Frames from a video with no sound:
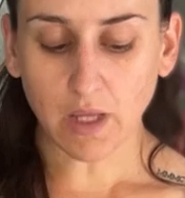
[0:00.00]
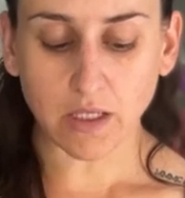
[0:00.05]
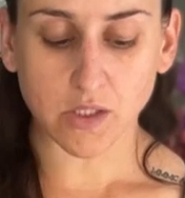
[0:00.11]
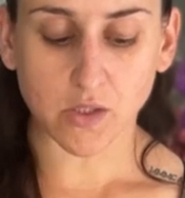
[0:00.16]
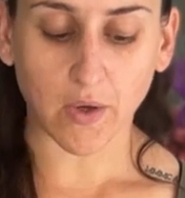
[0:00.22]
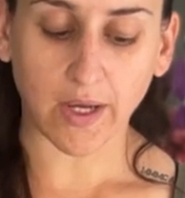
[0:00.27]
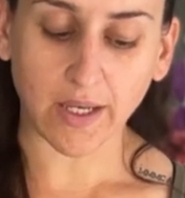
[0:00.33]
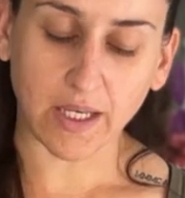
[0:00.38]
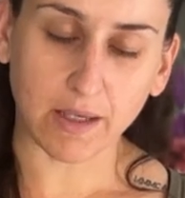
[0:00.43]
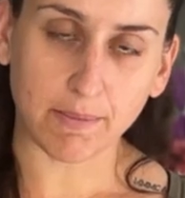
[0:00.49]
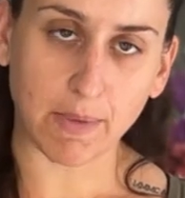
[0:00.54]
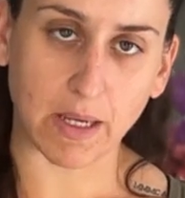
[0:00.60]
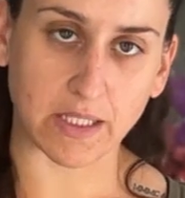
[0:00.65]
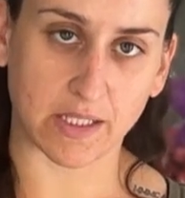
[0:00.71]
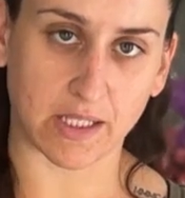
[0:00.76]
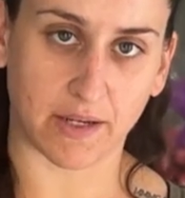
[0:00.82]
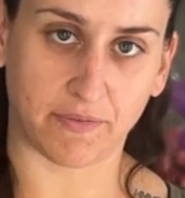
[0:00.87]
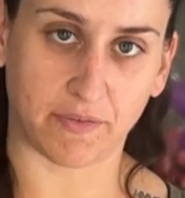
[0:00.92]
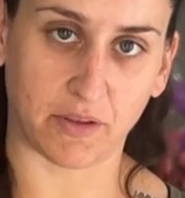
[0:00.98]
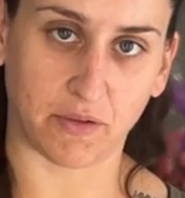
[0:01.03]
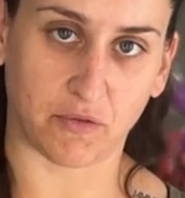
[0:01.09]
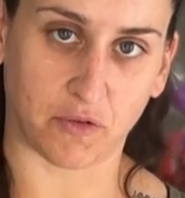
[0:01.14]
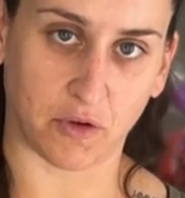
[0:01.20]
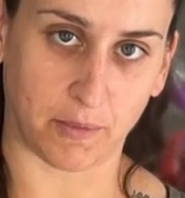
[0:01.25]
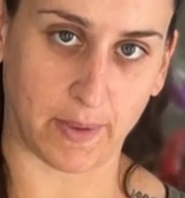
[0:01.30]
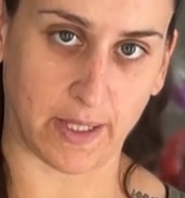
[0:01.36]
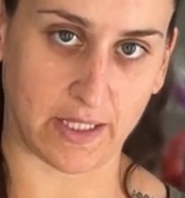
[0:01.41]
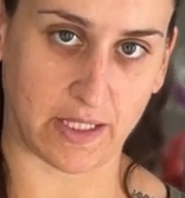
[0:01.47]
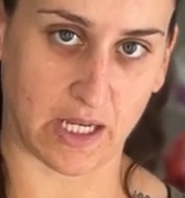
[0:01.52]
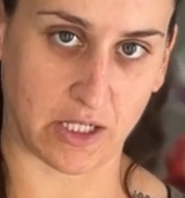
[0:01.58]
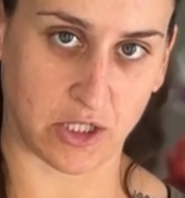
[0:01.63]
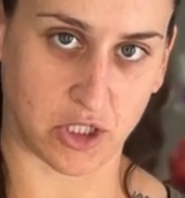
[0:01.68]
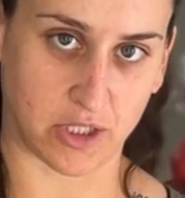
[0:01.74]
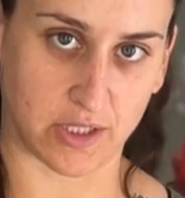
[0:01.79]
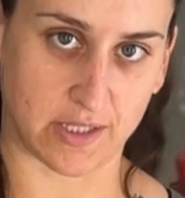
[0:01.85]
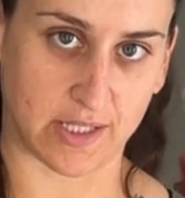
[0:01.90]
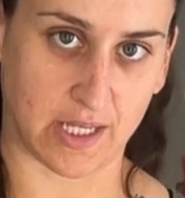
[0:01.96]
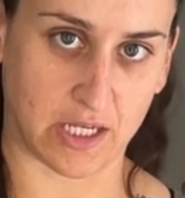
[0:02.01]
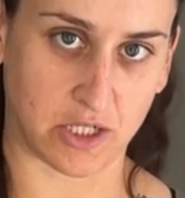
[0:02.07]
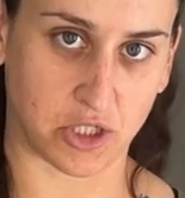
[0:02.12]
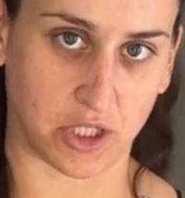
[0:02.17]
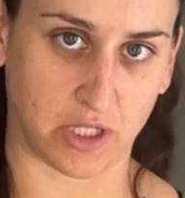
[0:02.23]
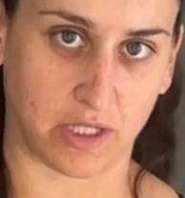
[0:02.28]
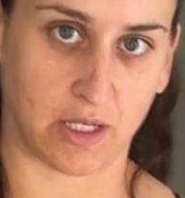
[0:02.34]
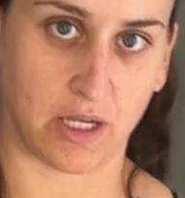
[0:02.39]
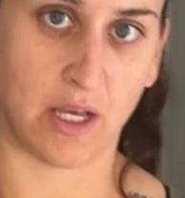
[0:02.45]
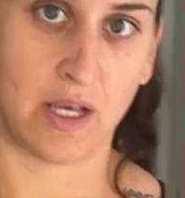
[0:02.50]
So I keep my stuff in the fermentation station,